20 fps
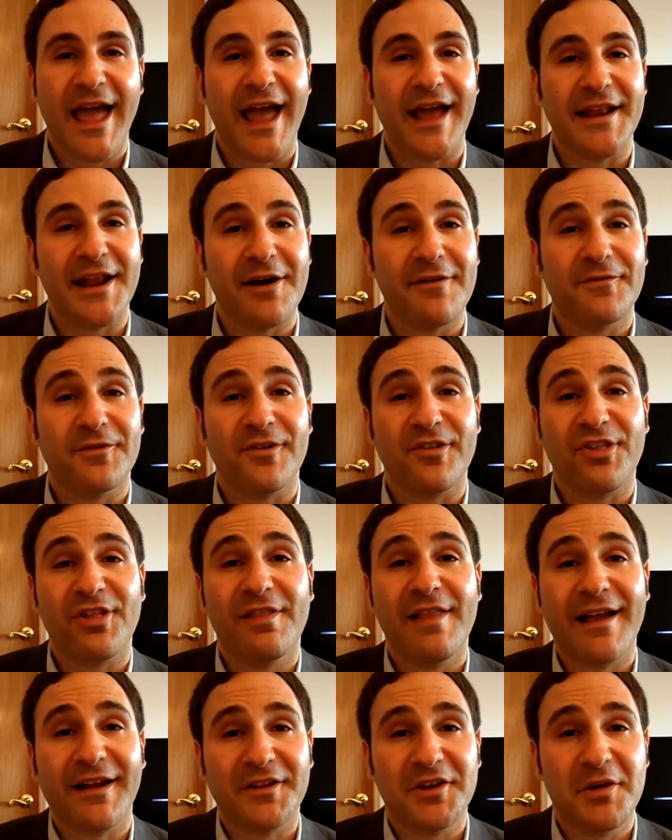And now for a
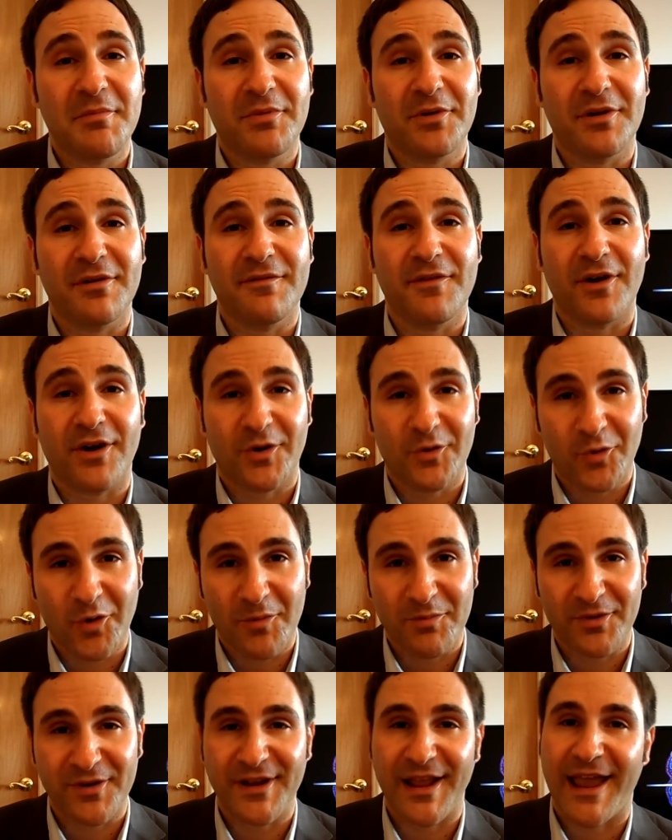select number of our
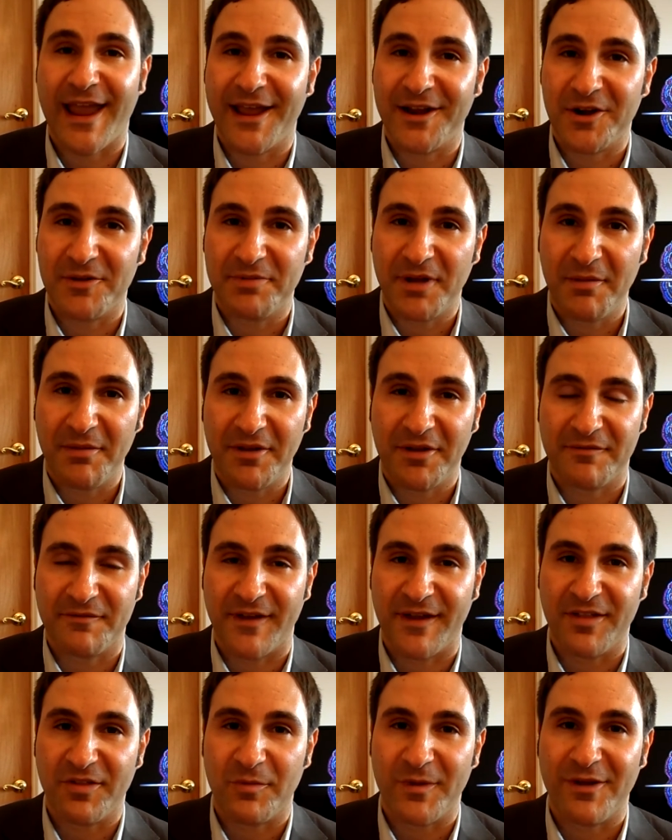corporate and our public
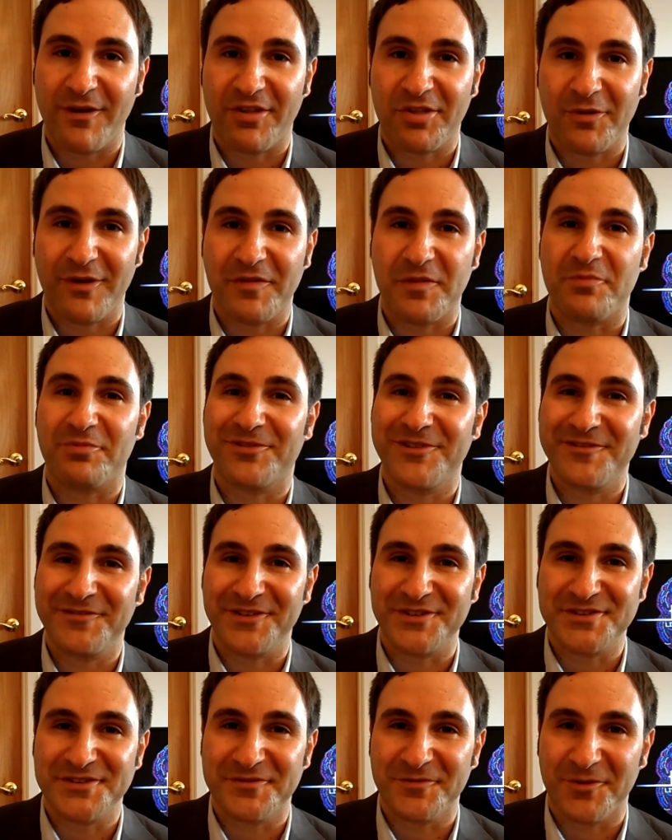events, we also have the
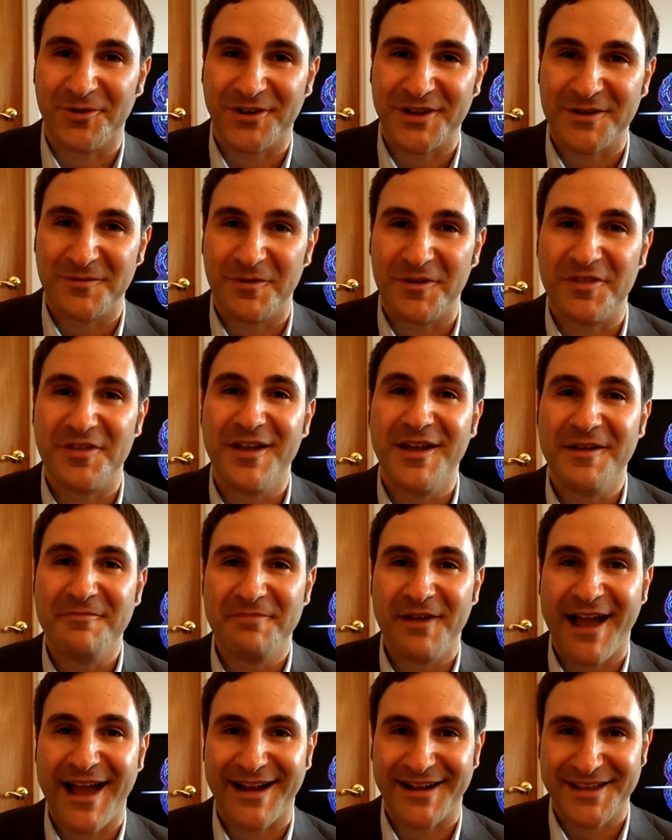privilege of working with
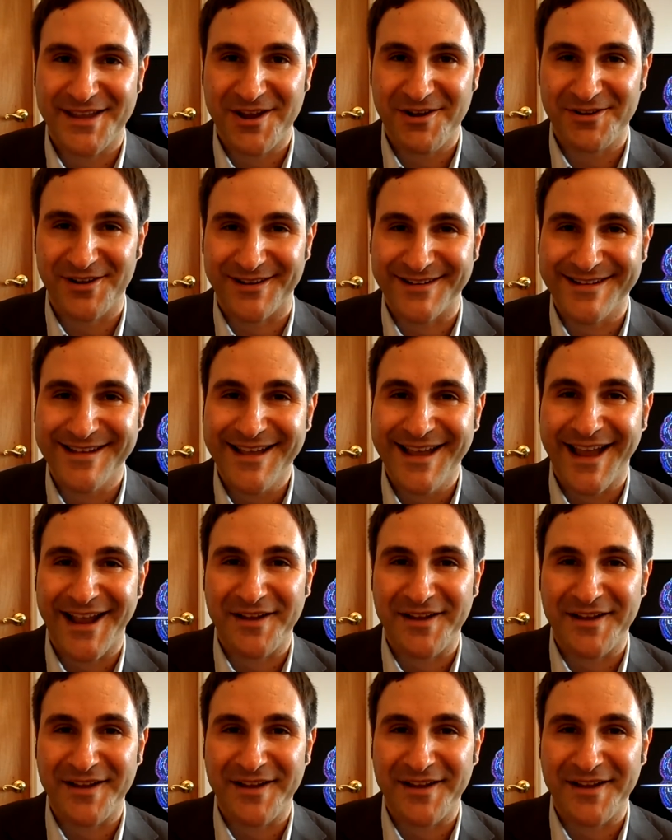Pat Kiernan.